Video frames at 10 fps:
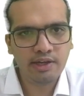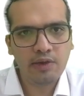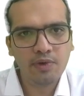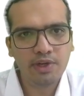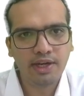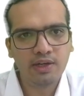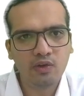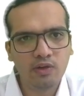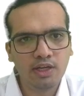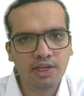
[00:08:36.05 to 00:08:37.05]
I will try
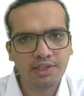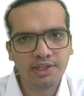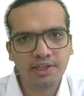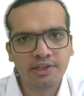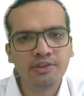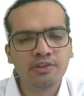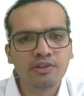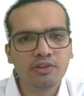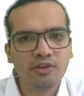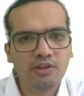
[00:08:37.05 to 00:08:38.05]
to correct it and
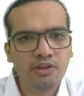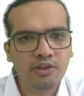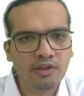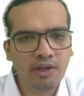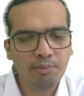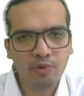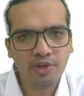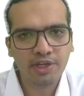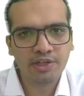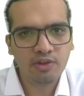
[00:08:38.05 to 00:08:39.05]

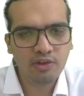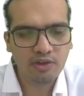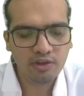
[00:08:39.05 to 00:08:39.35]
upload it